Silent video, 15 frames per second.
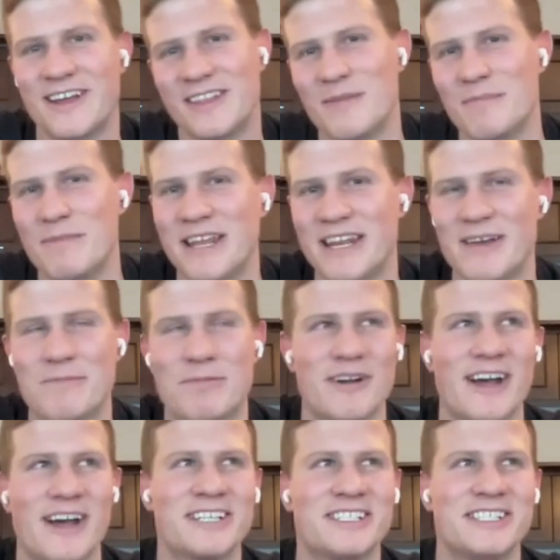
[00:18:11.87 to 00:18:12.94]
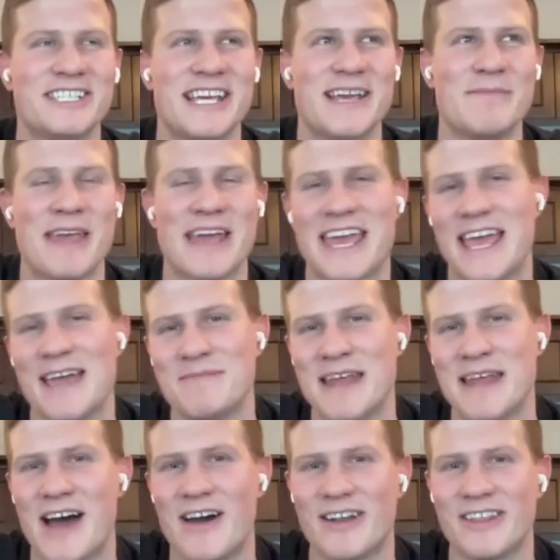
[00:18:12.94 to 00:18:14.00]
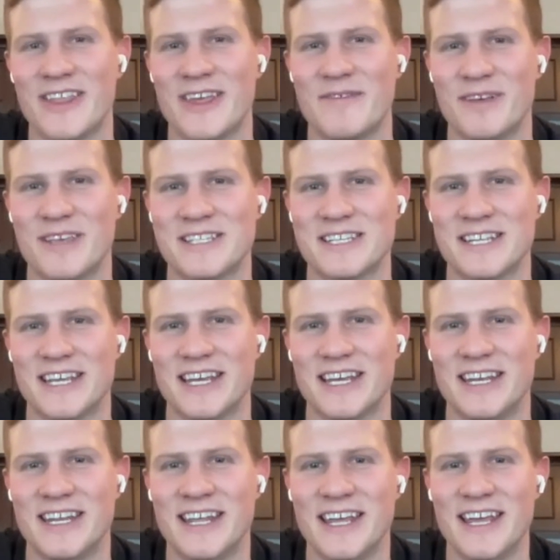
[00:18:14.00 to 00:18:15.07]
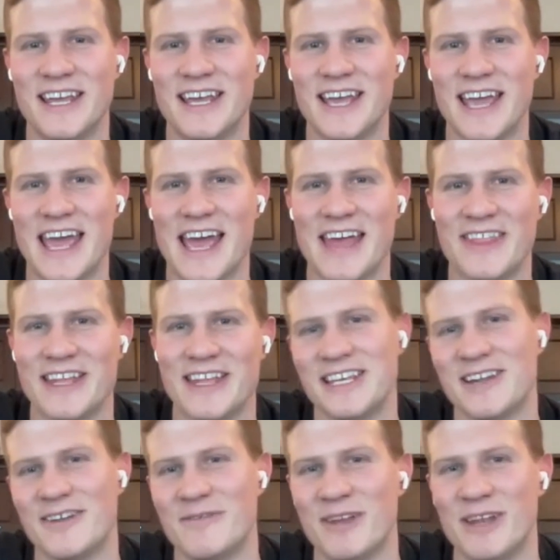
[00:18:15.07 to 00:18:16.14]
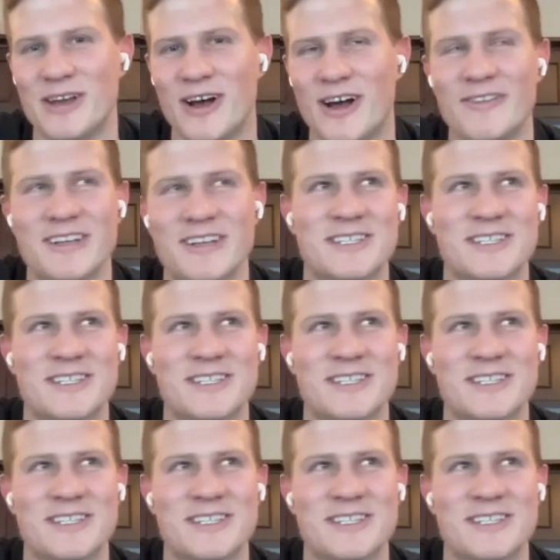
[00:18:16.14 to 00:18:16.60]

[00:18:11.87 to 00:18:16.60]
the media production team, they came down and they visited, and they did a video of it.